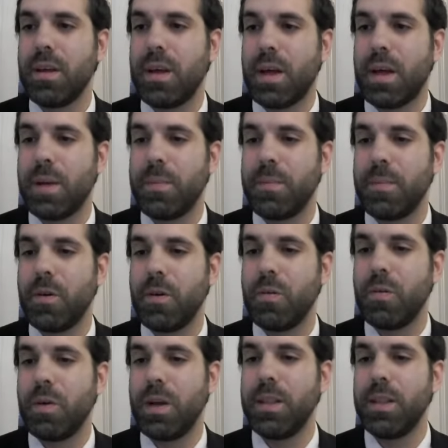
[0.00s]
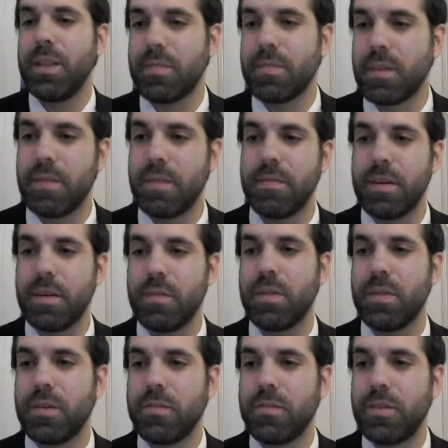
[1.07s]
um, in this covenant
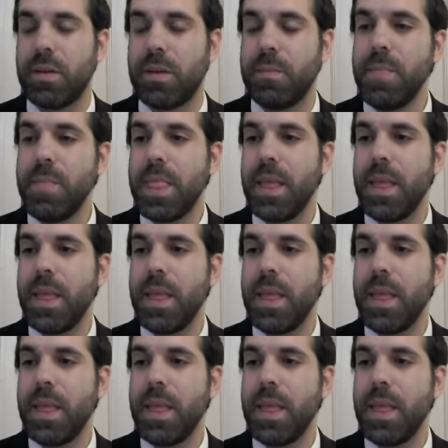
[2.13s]
with Hashem.